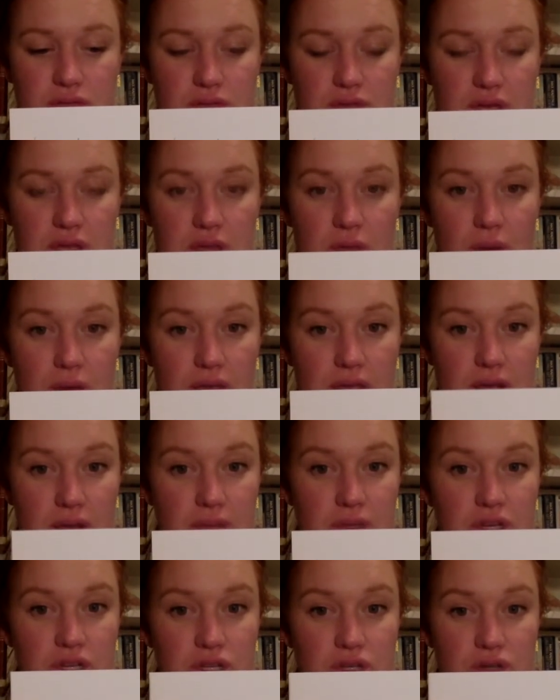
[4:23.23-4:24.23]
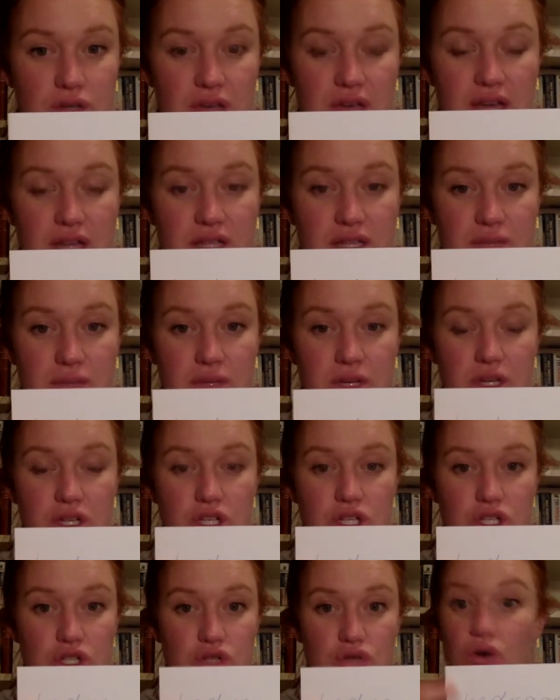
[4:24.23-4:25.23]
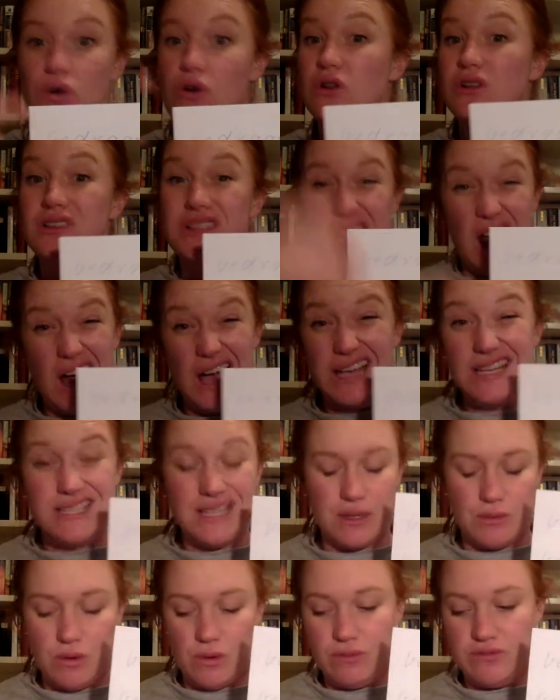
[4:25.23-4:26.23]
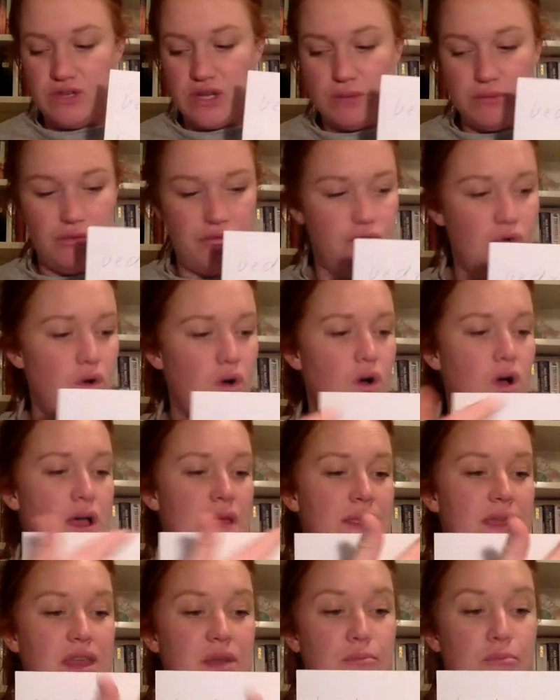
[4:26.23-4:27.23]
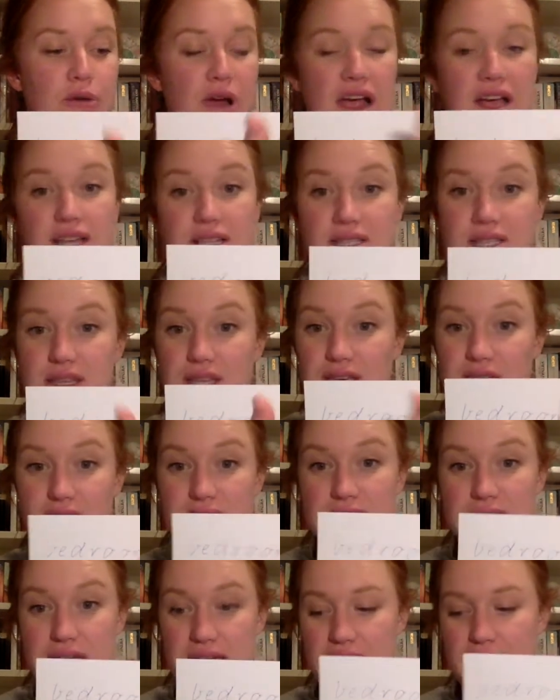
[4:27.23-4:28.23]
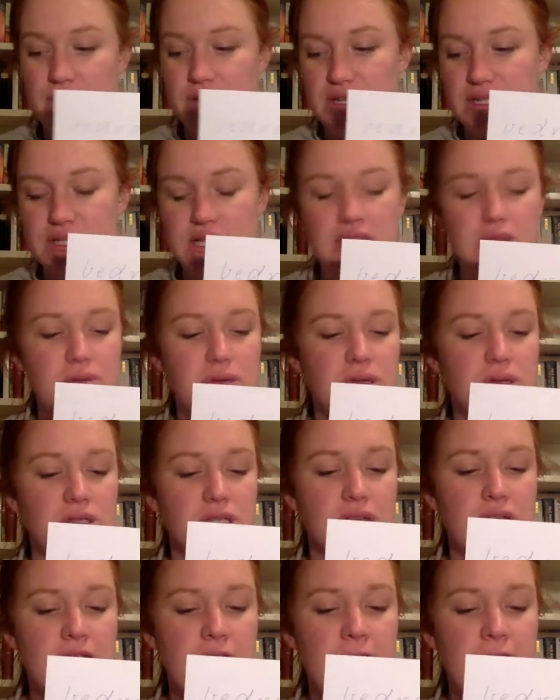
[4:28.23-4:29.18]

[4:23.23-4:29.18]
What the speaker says: And the way that I'm going to do that is I'm going to draw lines like what we've done before, and then in brackets at the end say how many syllables.